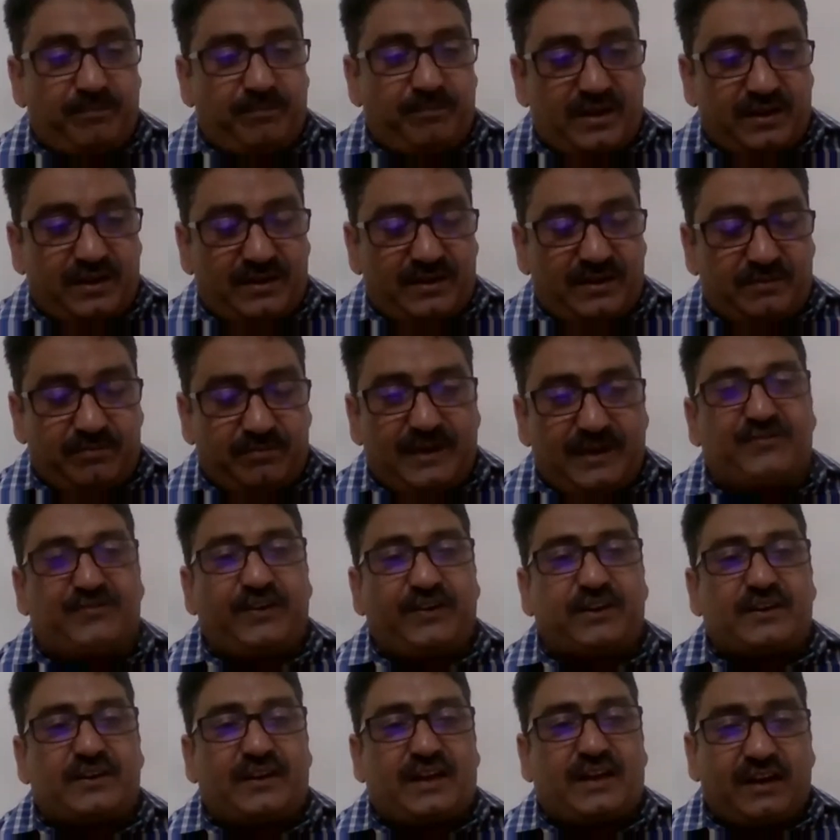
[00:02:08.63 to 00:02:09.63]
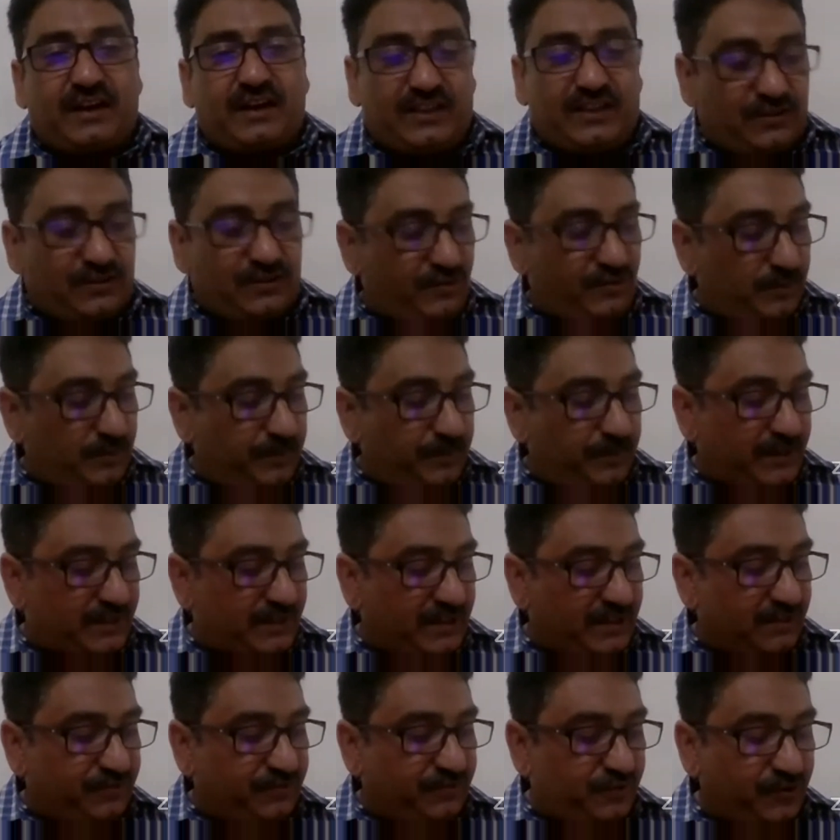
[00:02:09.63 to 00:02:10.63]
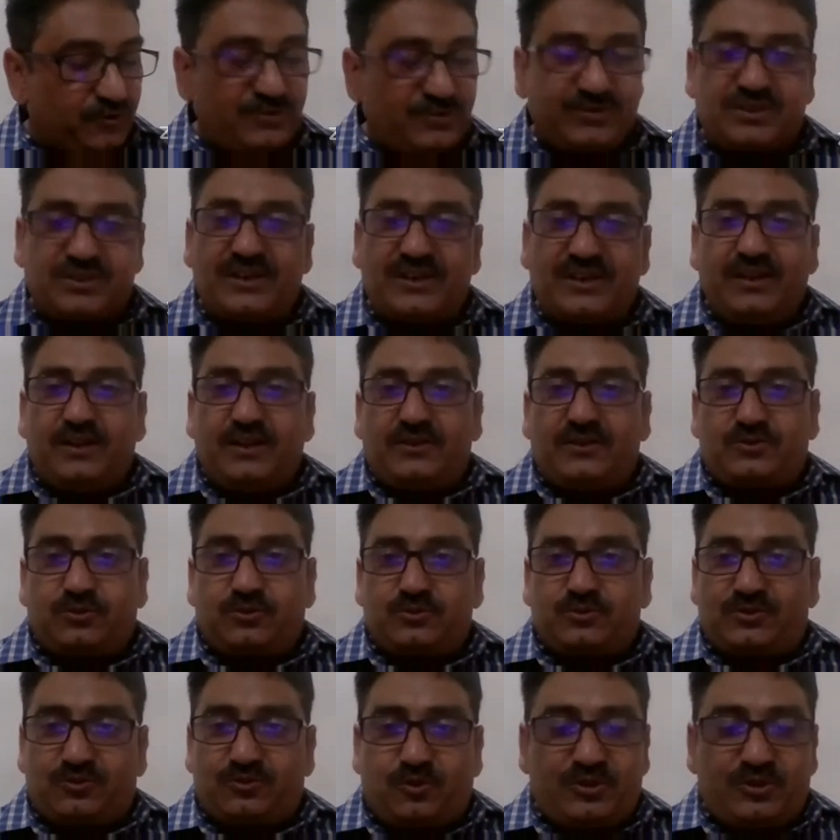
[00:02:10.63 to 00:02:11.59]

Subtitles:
myself and Karthik were a bit confused. So